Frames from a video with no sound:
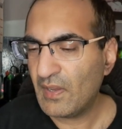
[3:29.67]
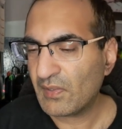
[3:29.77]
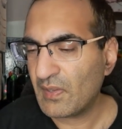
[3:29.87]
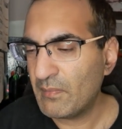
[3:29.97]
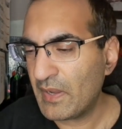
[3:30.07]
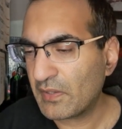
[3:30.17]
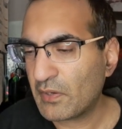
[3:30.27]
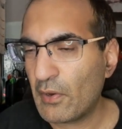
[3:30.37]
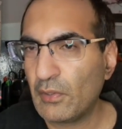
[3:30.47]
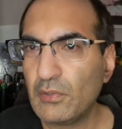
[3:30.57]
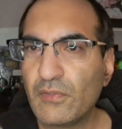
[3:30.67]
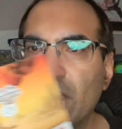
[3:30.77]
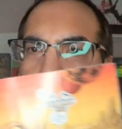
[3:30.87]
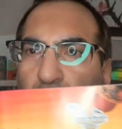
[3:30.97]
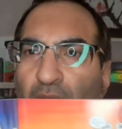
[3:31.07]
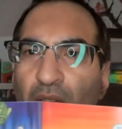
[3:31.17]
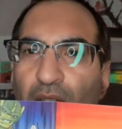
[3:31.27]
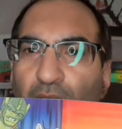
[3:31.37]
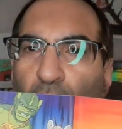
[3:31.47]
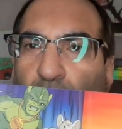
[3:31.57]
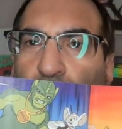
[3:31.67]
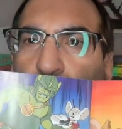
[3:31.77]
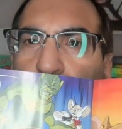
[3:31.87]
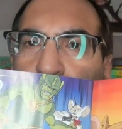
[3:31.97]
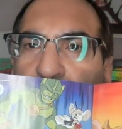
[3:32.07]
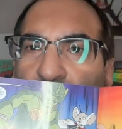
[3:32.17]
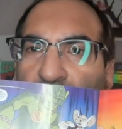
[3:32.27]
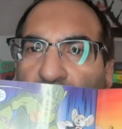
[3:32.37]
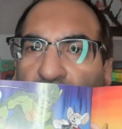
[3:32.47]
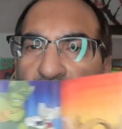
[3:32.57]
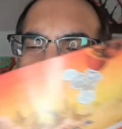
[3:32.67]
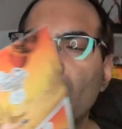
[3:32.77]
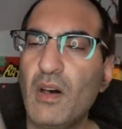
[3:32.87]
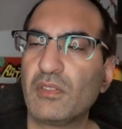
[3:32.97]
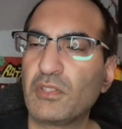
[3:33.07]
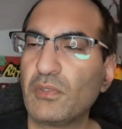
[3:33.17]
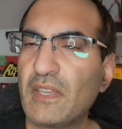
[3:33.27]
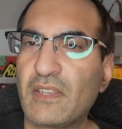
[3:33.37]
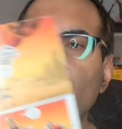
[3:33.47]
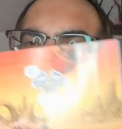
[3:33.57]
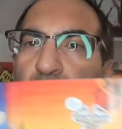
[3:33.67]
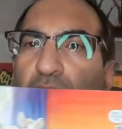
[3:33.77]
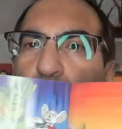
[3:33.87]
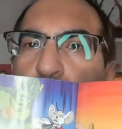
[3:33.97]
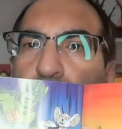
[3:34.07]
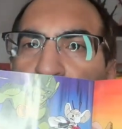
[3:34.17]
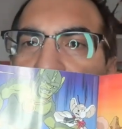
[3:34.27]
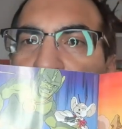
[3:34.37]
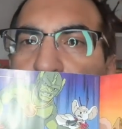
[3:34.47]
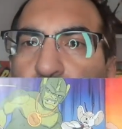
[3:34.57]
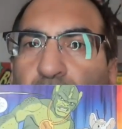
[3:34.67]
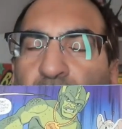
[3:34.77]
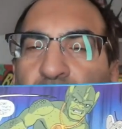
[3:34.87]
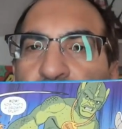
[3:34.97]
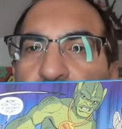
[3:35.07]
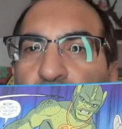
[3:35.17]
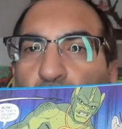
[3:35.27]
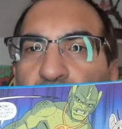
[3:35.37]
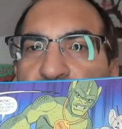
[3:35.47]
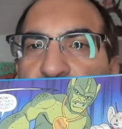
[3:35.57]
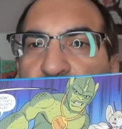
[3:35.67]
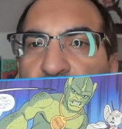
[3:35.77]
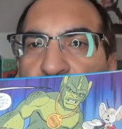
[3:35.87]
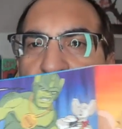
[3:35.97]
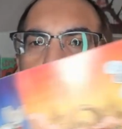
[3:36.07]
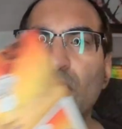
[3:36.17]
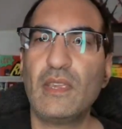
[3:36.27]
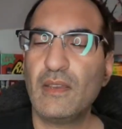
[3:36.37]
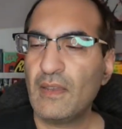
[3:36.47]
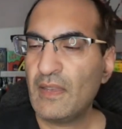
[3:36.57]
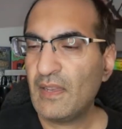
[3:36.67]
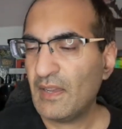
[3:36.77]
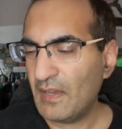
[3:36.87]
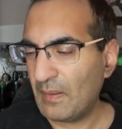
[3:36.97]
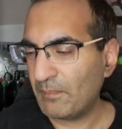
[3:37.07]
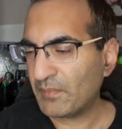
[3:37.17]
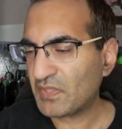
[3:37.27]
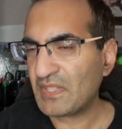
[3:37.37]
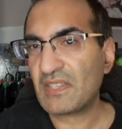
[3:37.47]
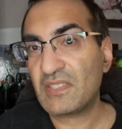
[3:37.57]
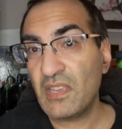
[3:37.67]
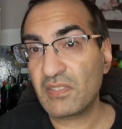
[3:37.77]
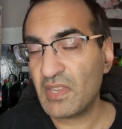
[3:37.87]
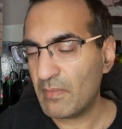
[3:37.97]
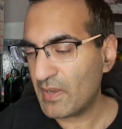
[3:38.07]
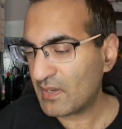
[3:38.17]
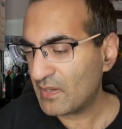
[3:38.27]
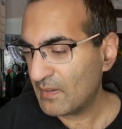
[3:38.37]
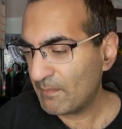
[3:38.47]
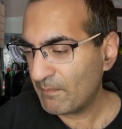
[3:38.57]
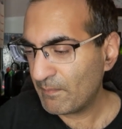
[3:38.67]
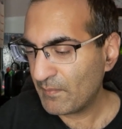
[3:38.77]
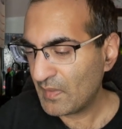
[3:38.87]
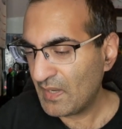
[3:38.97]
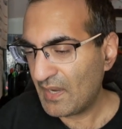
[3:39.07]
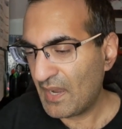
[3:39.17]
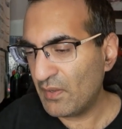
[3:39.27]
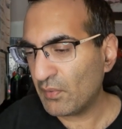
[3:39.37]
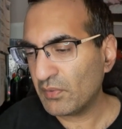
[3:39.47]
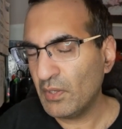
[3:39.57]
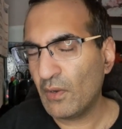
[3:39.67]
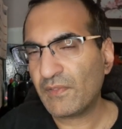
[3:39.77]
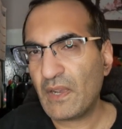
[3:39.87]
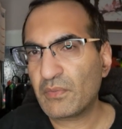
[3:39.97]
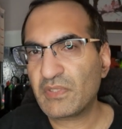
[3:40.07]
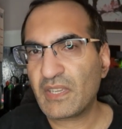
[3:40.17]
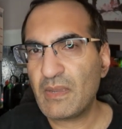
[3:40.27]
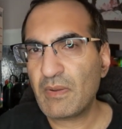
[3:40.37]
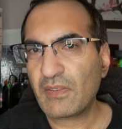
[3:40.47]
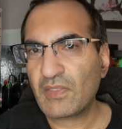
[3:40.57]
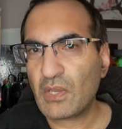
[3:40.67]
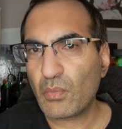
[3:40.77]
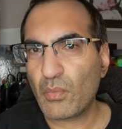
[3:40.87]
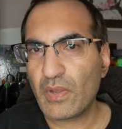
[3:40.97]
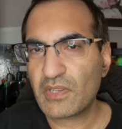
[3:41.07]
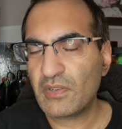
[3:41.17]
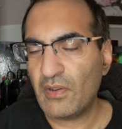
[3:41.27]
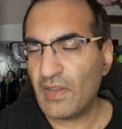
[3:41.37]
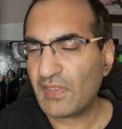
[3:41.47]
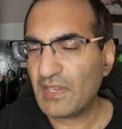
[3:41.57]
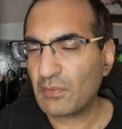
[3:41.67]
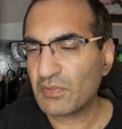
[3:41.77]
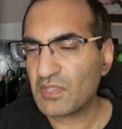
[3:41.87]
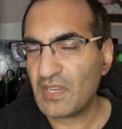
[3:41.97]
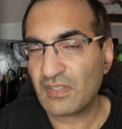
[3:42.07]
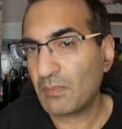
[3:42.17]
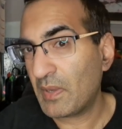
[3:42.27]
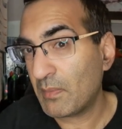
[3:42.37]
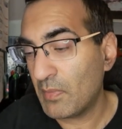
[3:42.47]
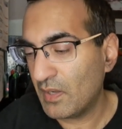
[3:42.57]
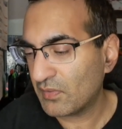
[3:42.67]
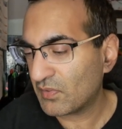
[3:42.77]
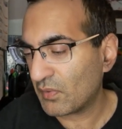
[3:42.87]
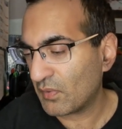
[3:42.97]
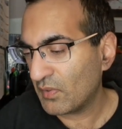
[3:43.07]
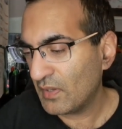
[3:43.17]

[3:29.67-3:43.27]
They made a Garloo figure. Garloo is a small dude that can turn into a big dude when he's angry. So that's his gimmick. I don't know if that was the gimmick of the original. I think it was just a big monster.